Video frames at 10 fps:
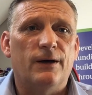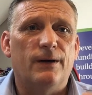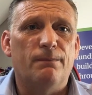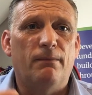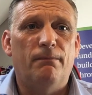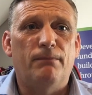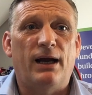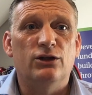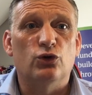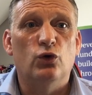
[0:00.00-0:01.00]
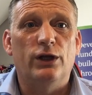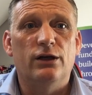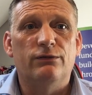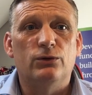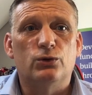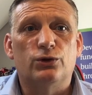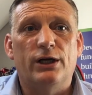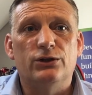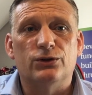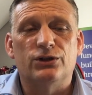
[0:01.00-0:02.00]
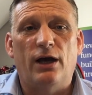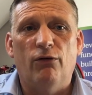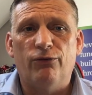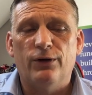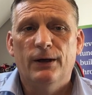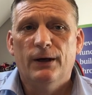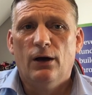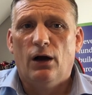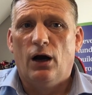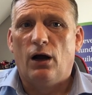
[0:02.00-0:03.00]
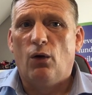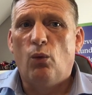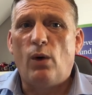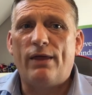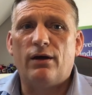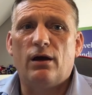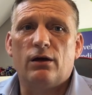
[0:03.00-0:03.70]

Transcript: manage all the individual trades yourself, or whether